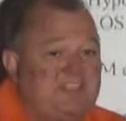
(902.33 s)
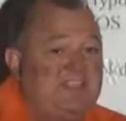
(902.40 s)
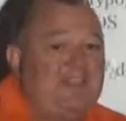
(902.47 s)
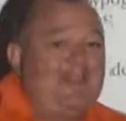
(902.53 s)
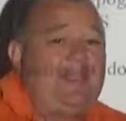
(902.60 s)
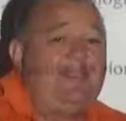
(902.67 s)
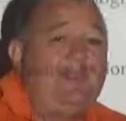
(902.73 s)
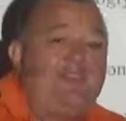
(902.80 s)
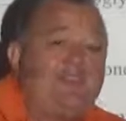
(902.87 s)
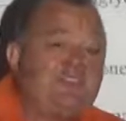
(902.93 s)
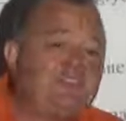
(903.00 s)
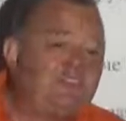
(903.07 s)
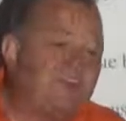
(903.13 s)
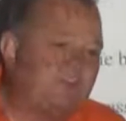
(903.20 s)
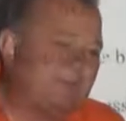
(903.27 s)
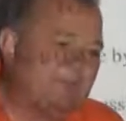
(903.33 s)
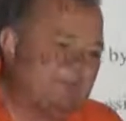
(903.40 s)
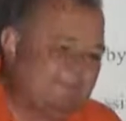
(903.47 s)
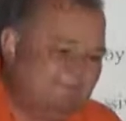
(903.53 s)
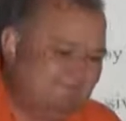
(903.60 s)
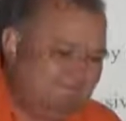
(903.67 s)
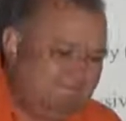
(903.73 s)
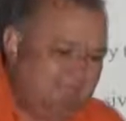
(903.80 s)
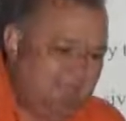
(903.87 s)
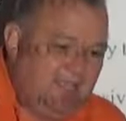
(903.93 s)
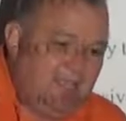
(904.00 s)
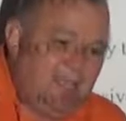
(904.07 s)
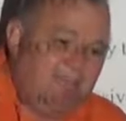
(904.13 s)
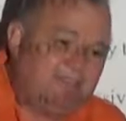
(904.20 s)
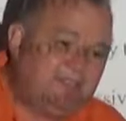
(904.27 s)
because maybe it doesn't hurt, but
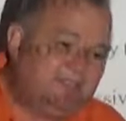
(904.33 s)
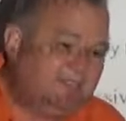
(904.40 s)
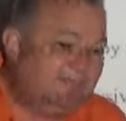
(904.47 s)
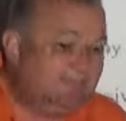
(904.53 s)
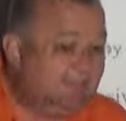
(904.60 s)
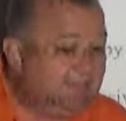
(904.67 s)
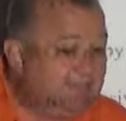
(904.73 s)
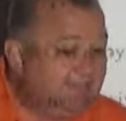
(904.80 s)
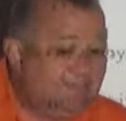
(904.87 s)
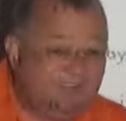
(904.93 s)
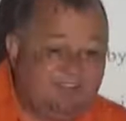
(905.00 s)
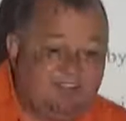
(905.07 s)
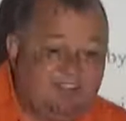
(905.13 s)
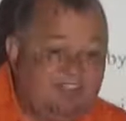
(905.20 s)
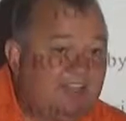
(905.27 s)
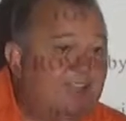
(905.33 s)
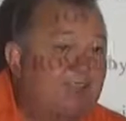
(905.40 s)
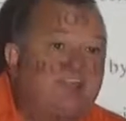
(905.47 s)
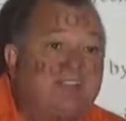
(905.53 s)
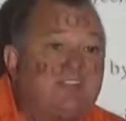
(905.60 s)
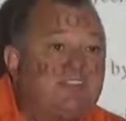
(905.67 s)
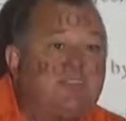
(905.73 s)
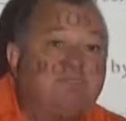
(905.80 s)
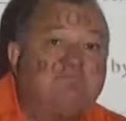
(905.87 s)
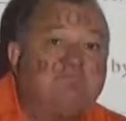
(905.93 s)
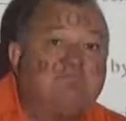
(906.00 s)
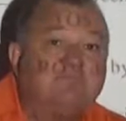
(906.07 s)
That's as far as I can raise it.